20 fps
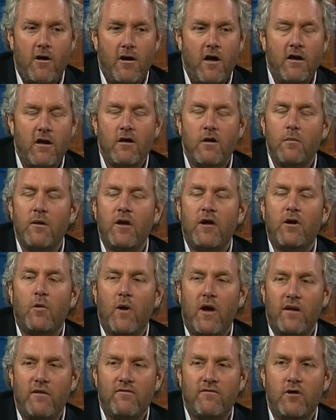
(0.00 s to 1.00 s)
Ariana, it'll be
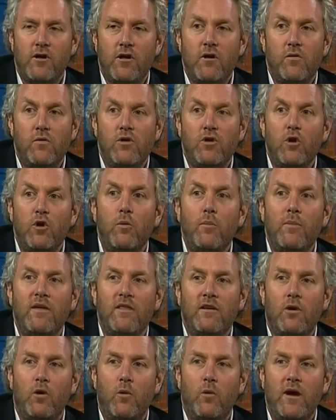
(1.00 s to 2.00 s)
great for you. You'll
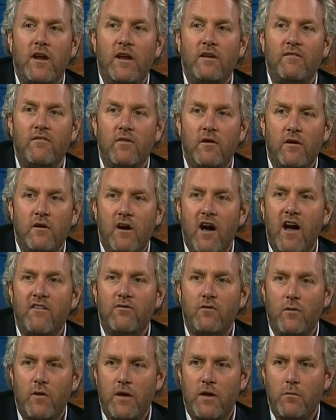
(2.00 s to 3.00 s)
be the queen of the
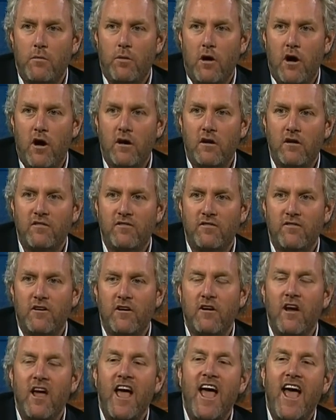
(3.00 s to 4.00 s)
left-wing
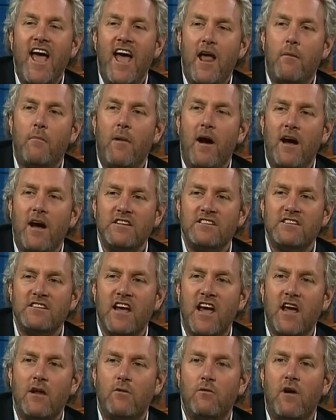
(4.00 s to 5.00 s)
blogosphere, and my
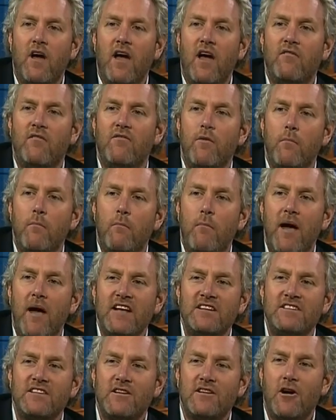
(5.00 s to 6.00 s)
side will have the
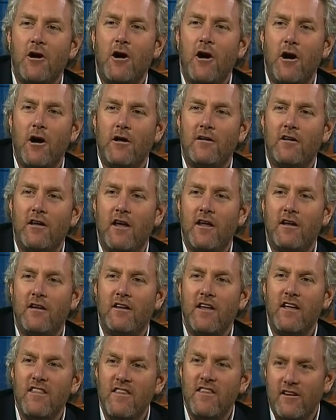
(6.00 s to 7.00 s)
best
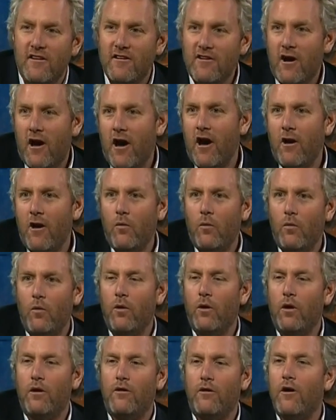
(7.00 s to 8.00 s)
content in the entire
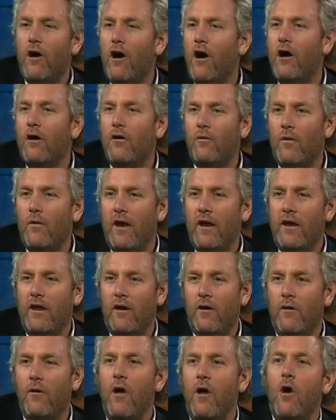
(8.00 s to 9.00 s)
world. Talk
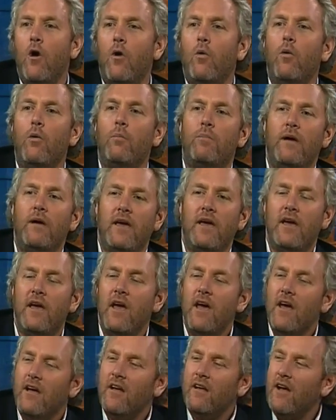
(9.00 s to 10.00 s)
radio will
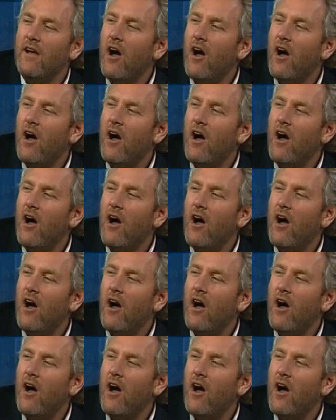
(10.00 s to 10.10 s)
be